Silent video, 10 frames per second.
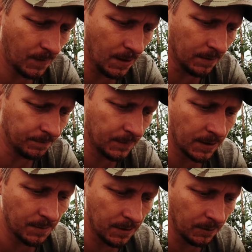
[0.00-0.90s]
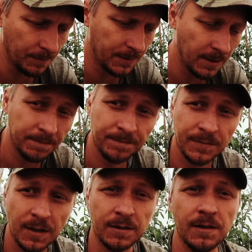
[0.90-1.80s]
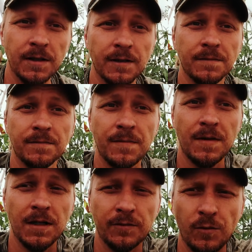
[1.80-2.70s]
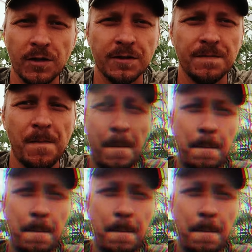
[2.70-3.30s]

Yeah, that's my little update. Talk to you later. Thanks for watching.